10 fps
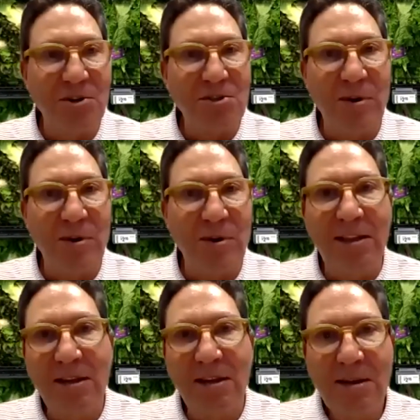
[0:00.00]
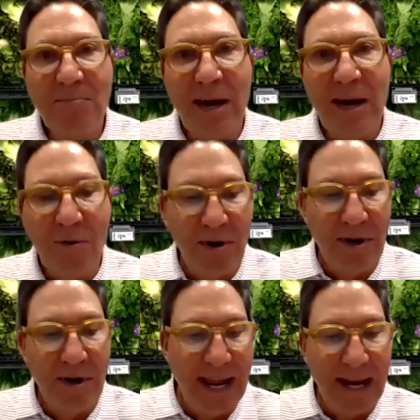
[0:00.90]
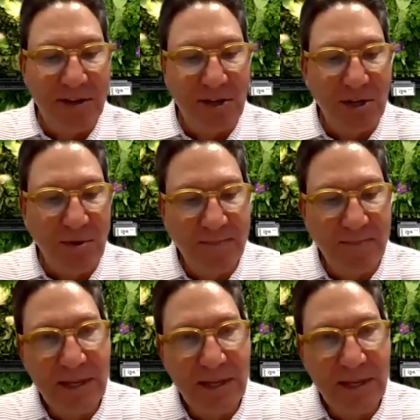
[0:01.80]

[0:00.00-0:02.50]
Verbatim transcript: strength, power, and attitude.